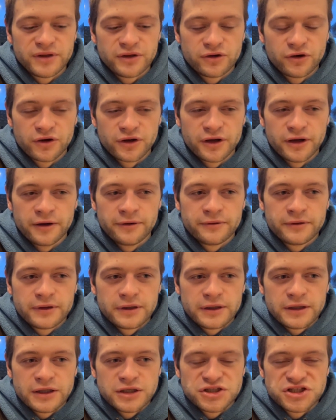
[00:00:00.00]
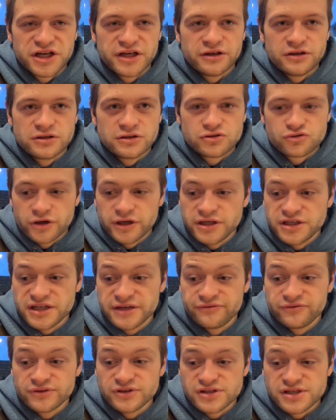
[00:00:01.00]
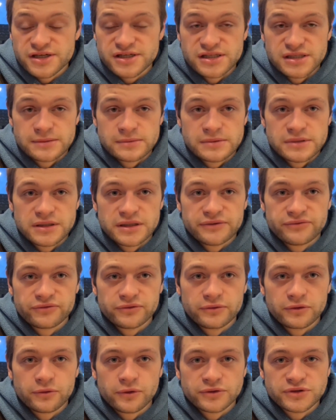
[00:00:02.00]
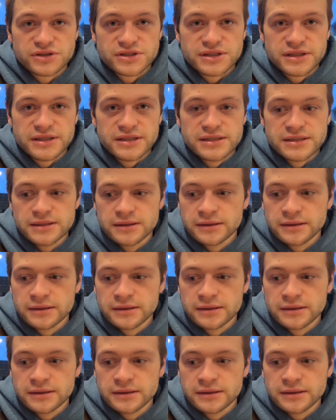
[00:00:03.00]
You got to train different systems at different quantities,